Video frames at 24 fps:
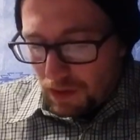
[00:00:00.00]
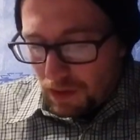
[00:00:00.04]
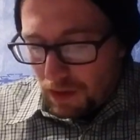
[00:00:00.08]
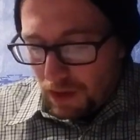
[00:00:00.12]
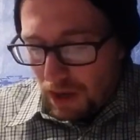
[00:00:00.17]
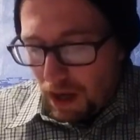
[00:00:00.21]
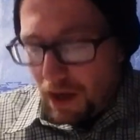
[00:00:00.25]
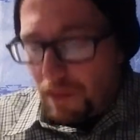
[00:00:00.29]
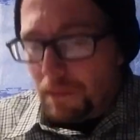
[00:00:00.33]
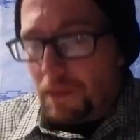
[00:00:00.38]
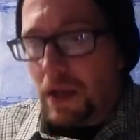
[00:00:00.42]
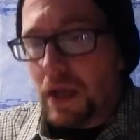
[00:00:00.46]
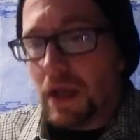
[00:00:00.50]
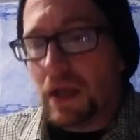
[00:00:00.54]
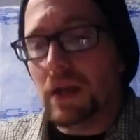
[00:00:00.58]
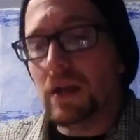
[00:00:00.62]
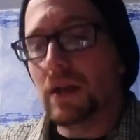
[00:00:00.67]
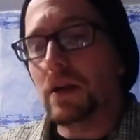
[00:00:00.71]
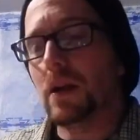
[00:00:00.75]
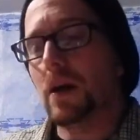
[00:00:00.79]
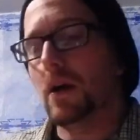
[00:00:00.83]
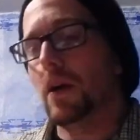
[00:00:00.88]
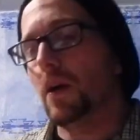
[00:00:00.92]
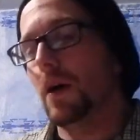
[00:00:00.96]
I mean,
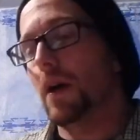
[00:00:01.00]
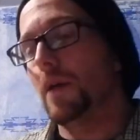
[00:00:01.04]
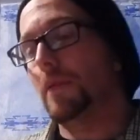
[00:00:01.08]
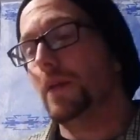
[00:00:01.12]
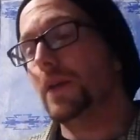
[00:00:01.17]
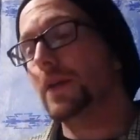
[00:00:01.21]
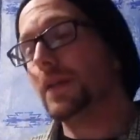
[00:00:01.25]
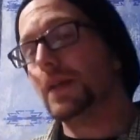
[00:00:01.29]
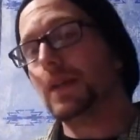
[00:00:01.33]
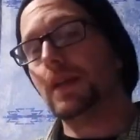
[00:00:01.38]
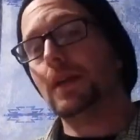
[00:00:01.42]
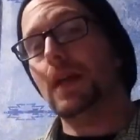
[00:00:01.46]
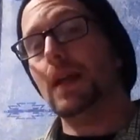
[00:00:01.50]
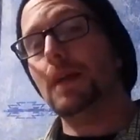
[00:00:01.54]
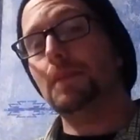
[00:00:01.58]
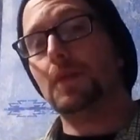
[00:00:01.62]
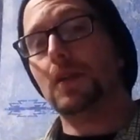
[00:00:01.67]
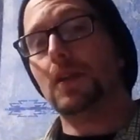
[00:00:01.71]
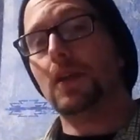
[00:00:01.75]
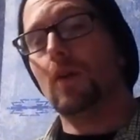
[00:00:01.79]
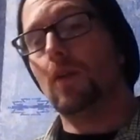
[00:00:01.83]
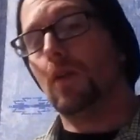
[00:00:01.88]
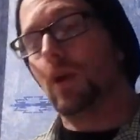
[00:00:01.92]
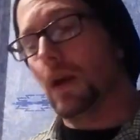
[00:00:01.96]
this
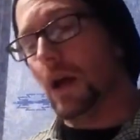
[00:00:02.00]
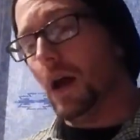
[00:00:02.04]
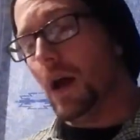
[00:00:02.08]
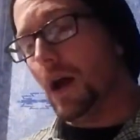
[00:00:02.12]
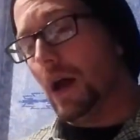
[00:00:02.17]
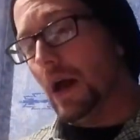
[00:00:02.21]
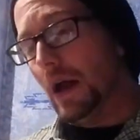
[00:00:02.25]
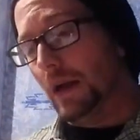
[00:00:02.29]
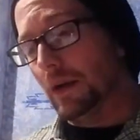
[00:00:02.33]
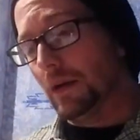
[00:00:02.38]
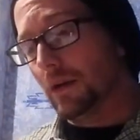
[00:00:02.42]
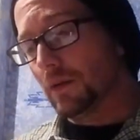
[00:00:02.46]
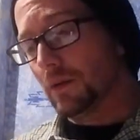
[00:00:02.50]
keeps going on.